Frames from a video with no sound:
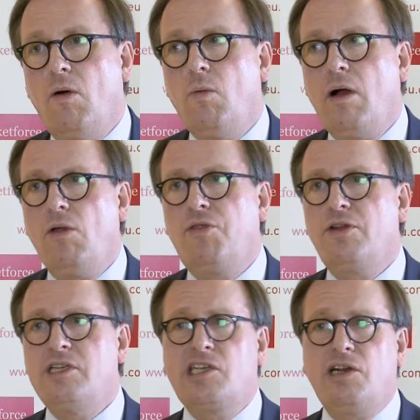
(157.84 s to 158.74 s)
wealth
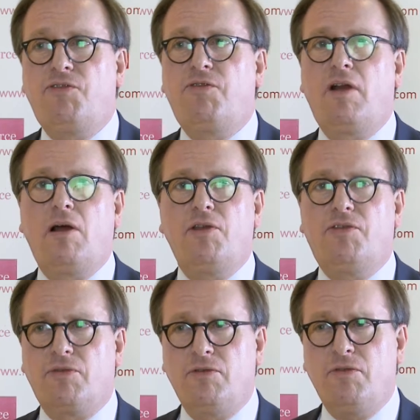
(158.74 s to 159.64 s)
that is going to flow
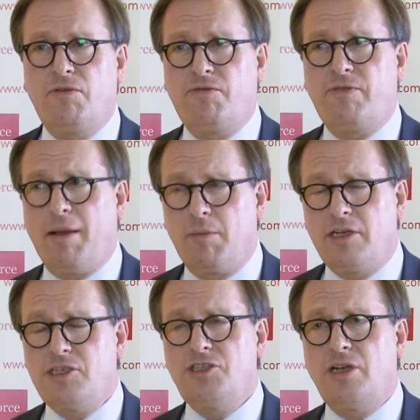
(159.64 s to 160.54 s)
through
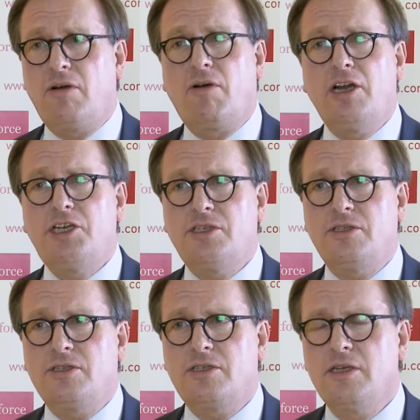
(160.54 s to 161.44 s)
families and
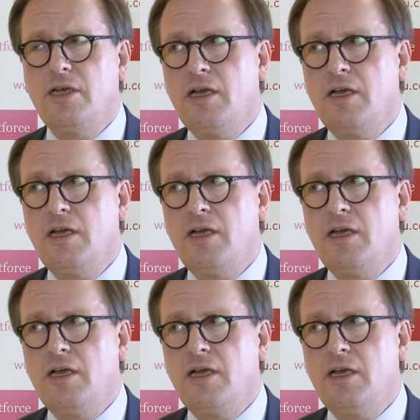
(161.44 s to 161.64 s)
generations.